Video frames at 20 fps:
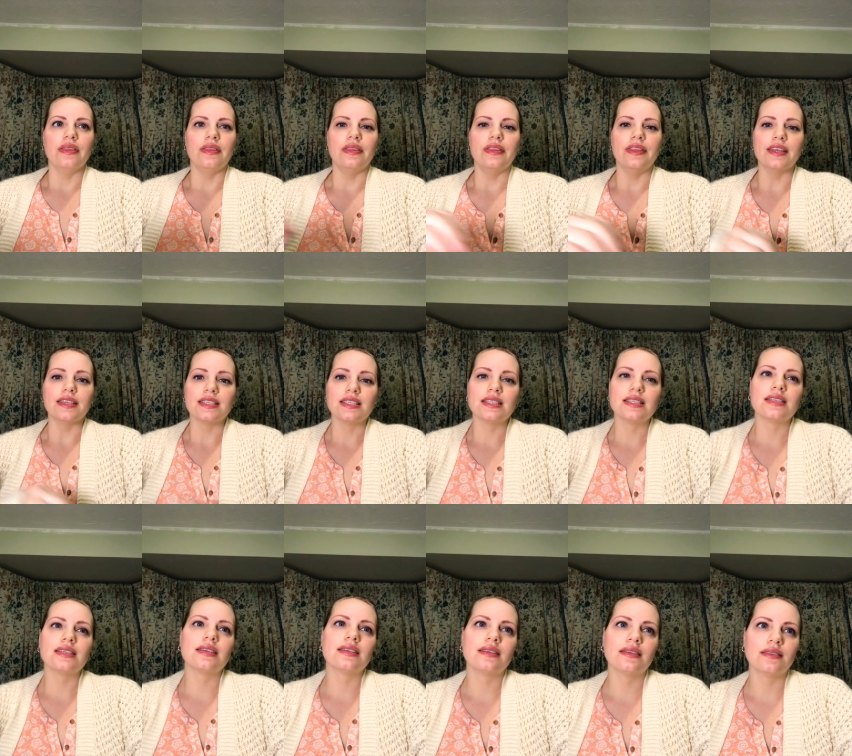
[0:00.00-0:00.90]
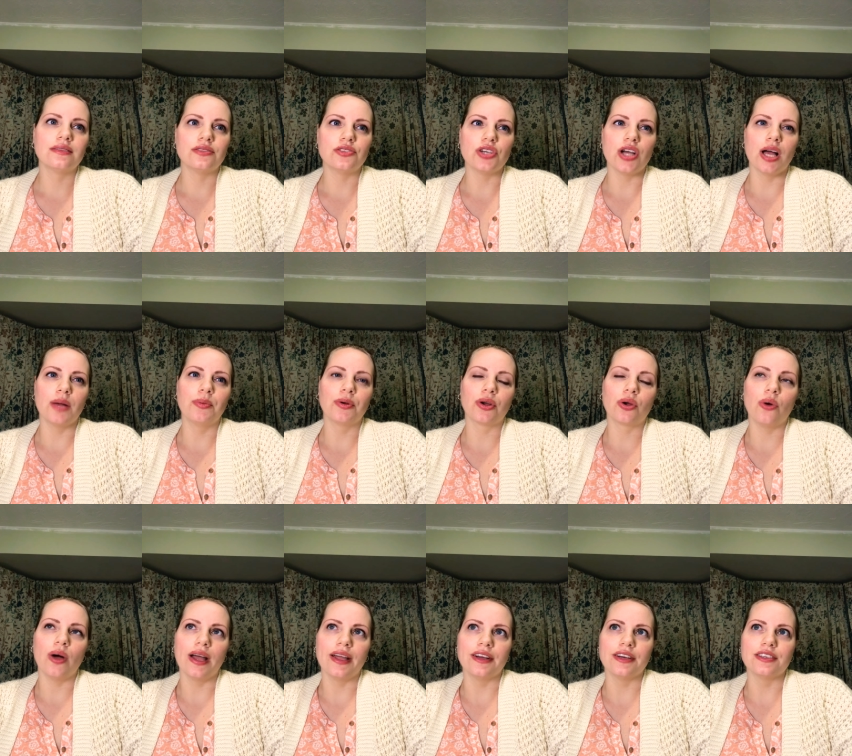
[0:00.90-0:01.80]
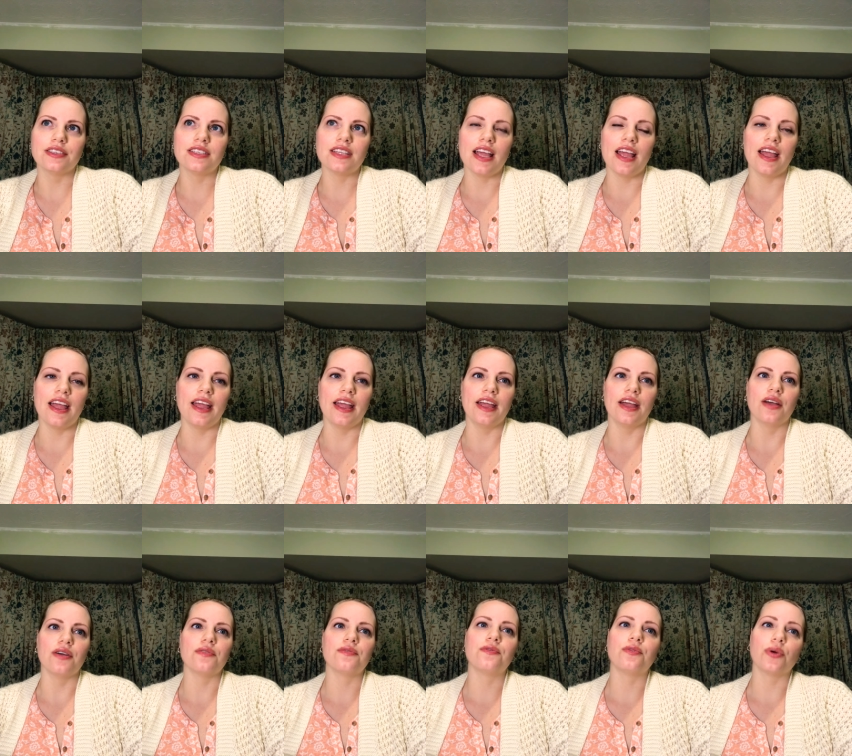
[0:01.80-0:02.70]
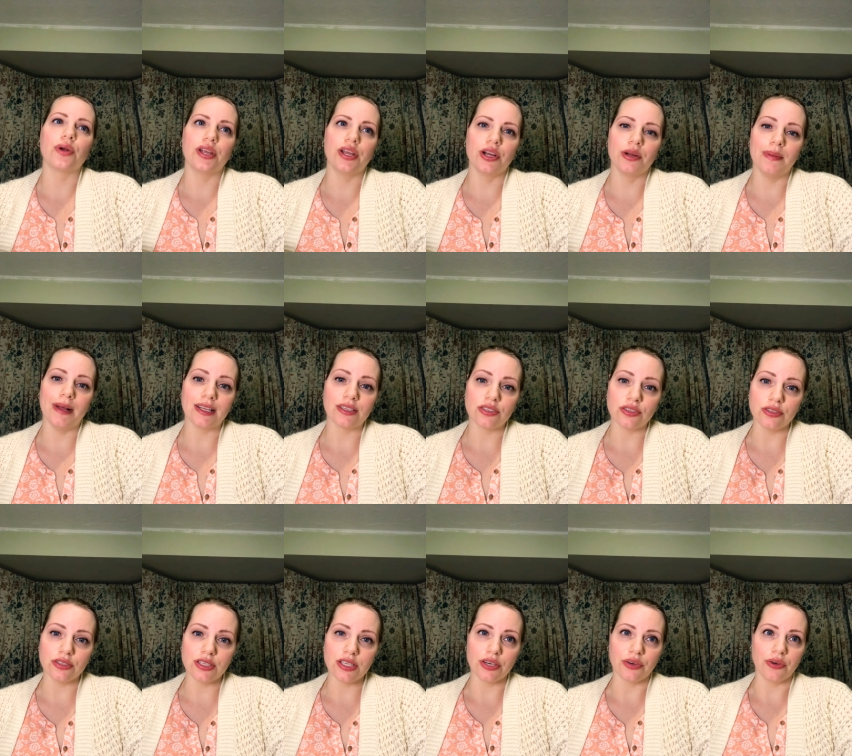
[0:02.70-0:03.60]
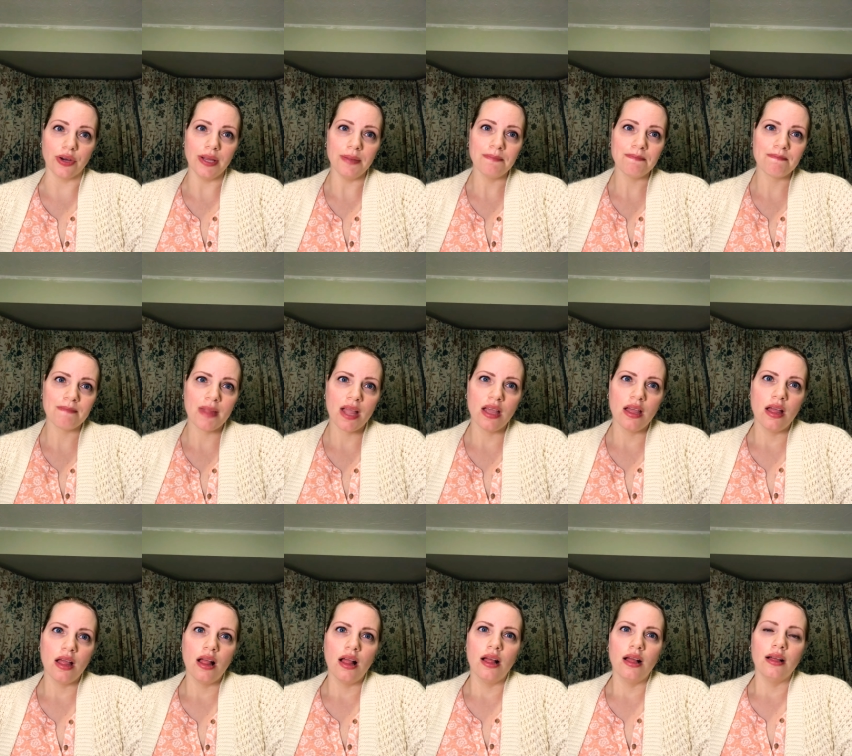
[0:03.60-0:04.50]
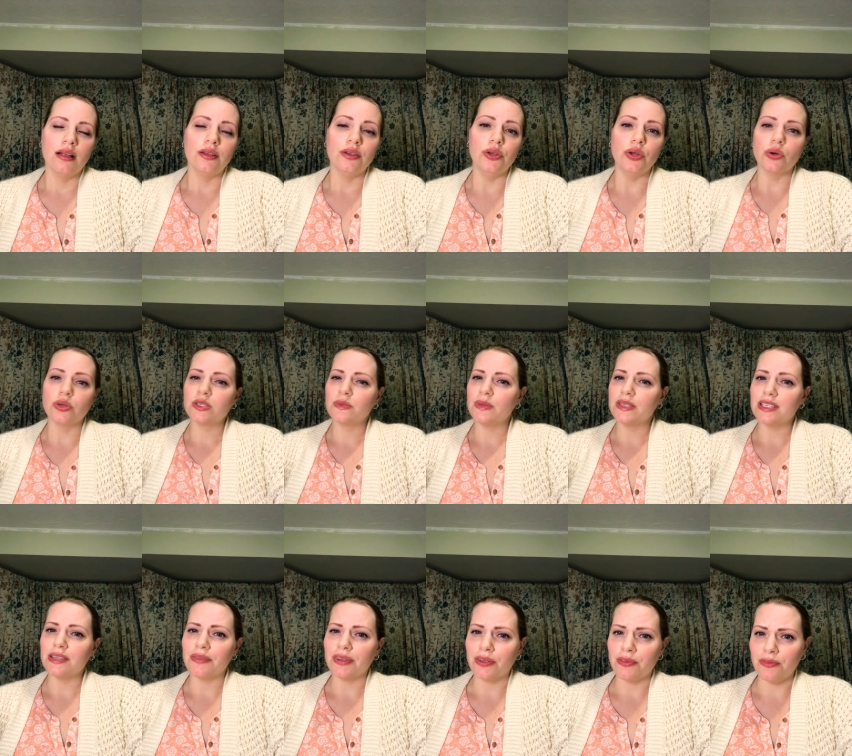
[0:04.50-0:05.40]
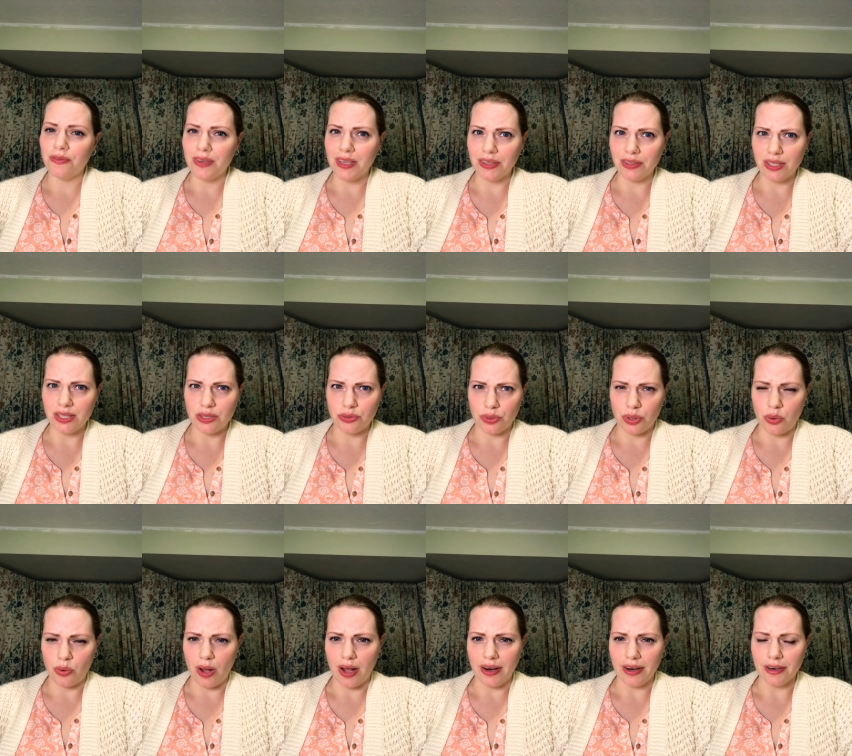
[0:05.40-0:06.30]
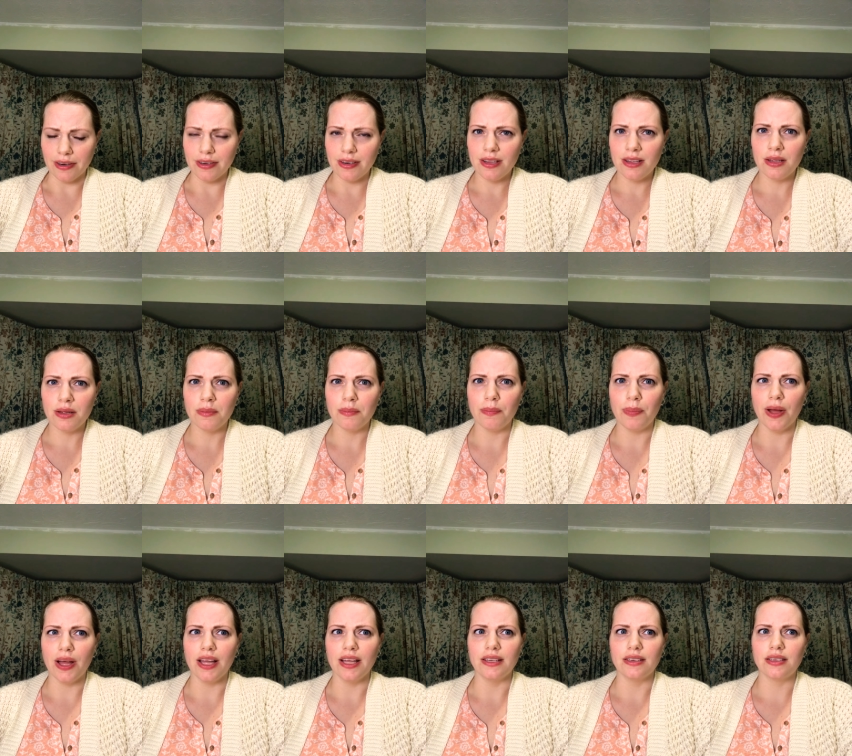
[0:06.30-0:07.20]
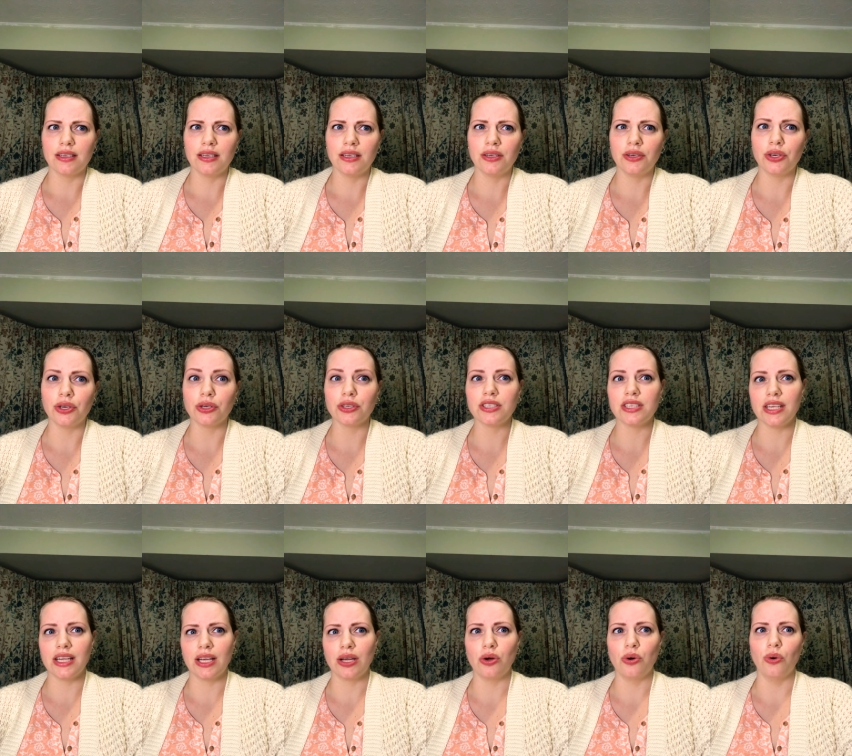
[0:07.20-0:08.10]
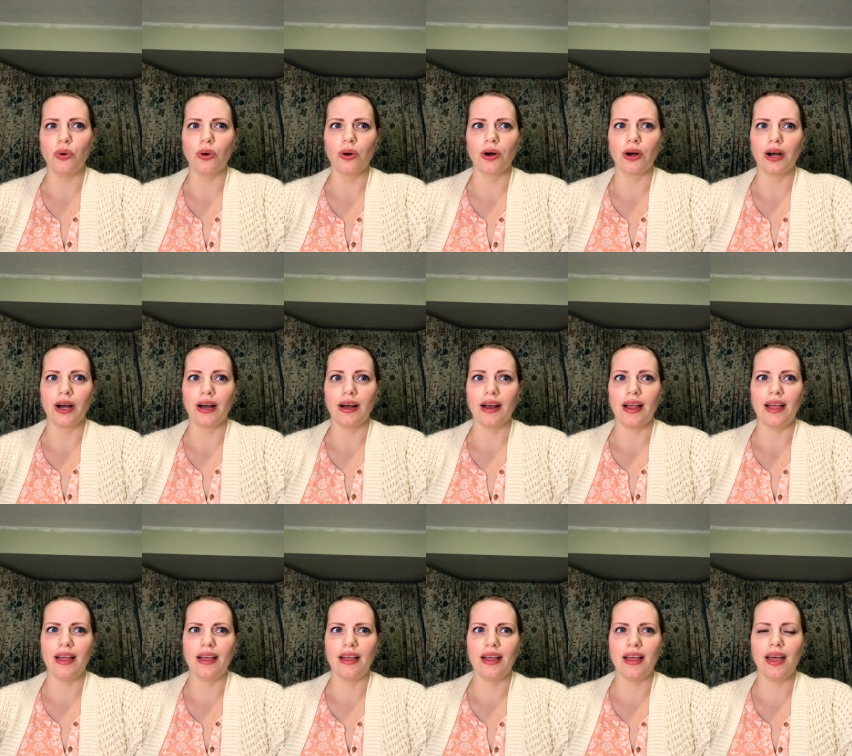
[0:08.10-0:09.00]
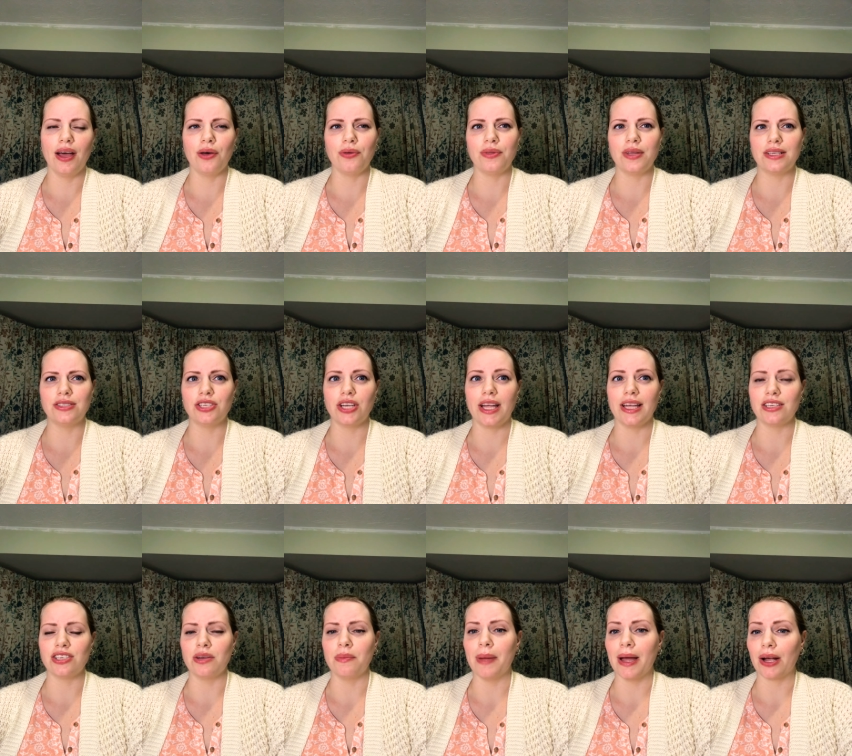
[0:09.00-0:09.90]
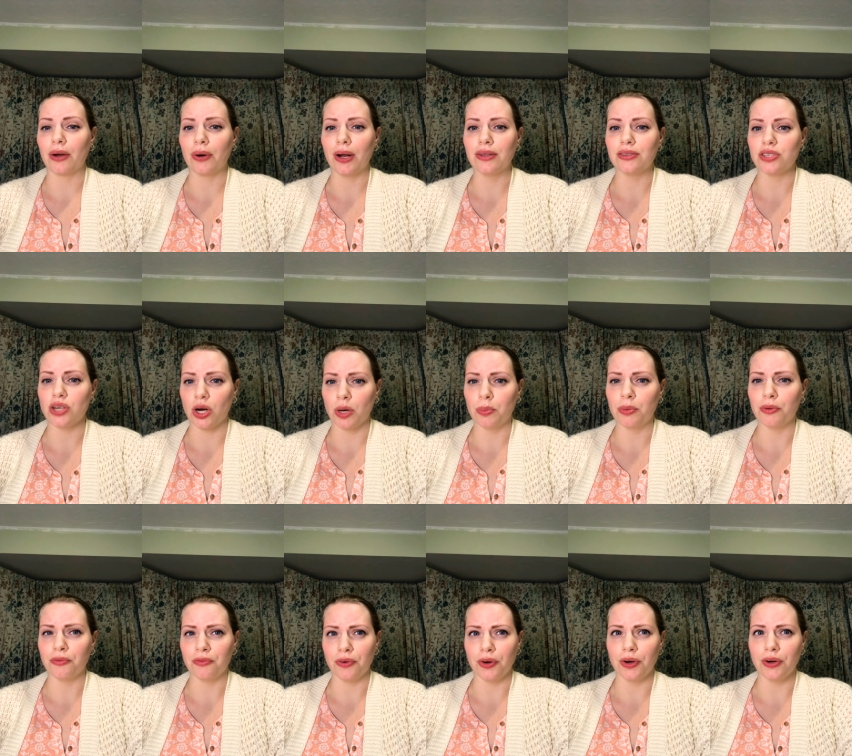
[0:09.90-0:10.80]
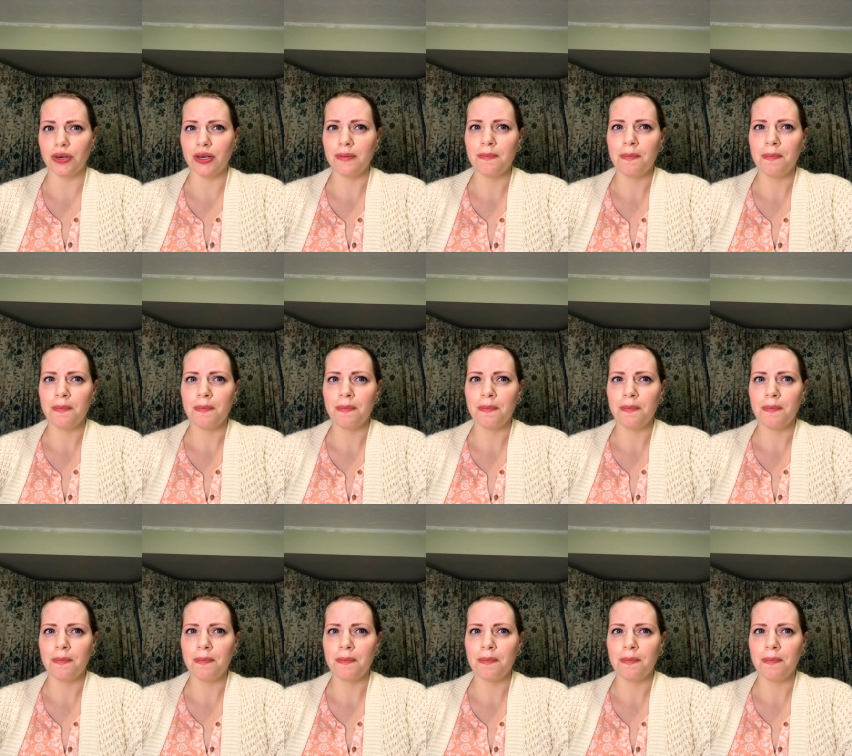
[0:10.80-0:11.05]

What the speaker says: This job requires a 4-year bachelor's degree. No specific field is required, but nursing or health education backgrounds are preferred.